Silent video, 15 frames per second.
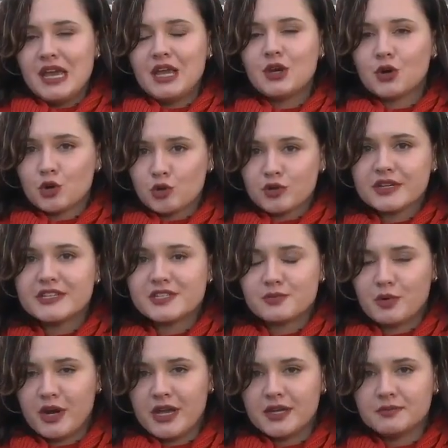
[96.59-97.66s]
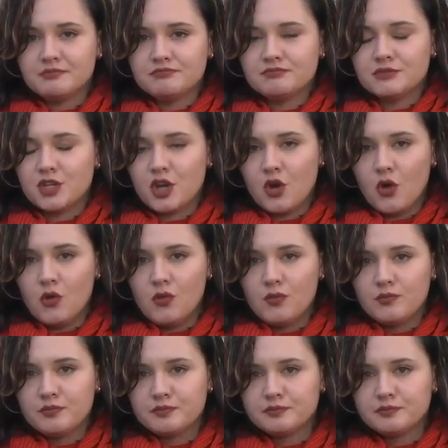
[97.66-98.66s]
in early spring. Nicole?